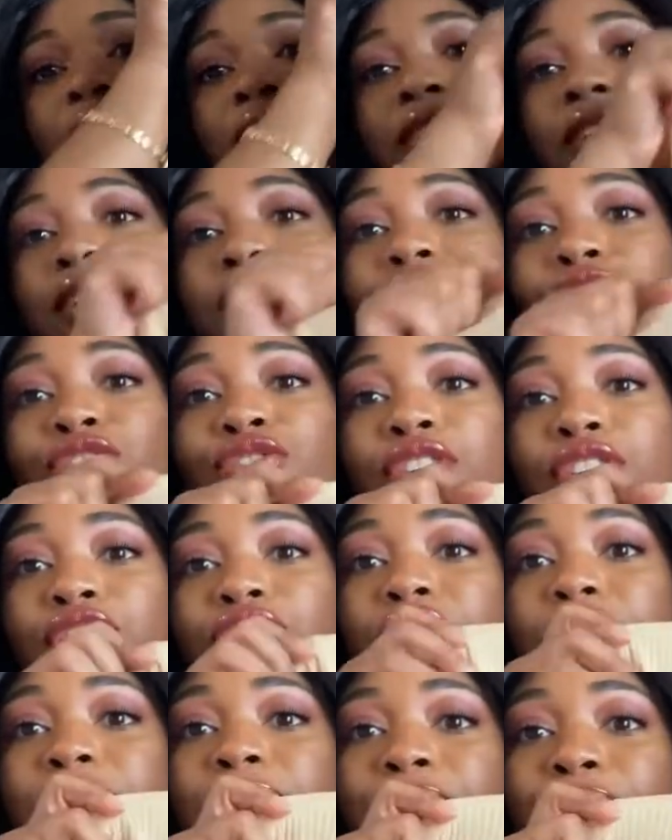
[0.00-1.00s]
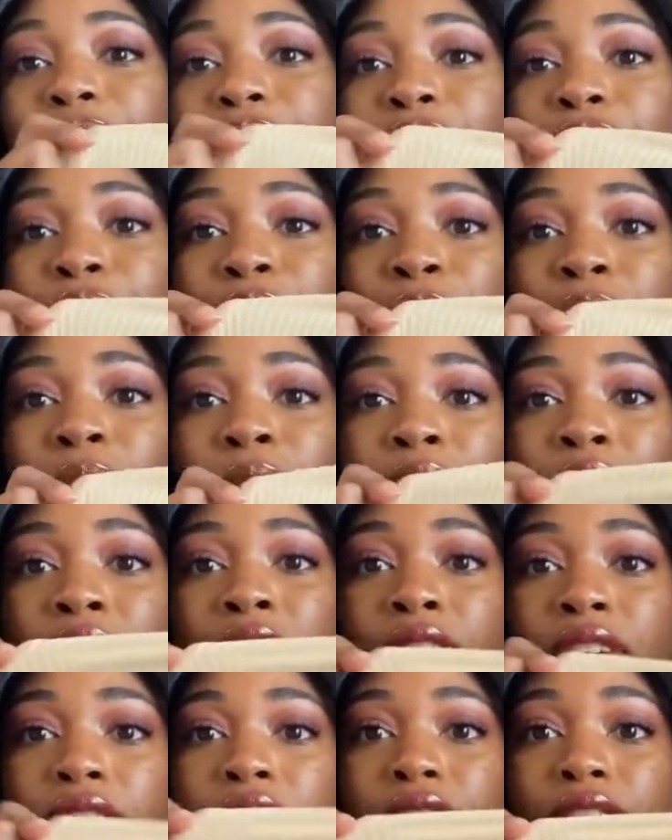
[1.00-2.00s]
it's nice and stretchy
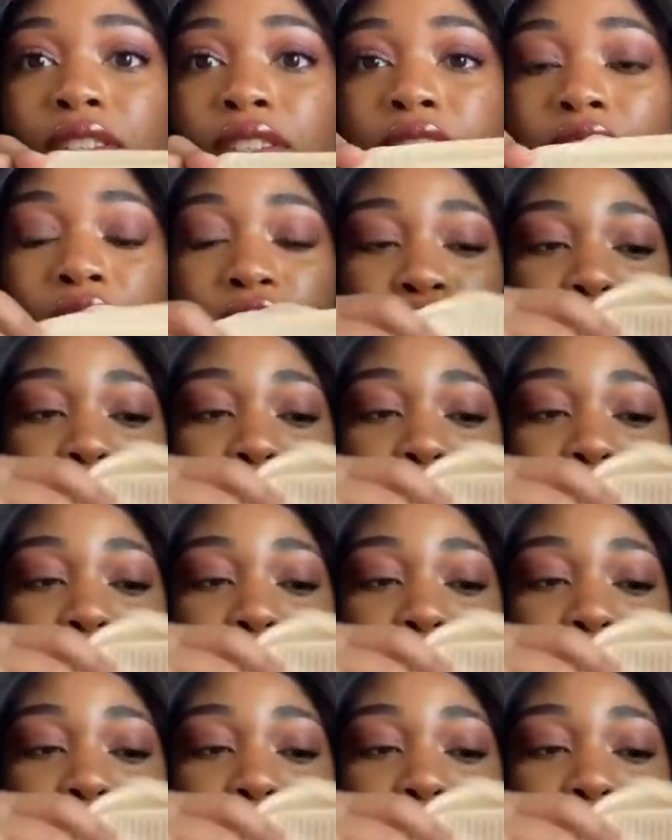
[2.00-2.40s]
nice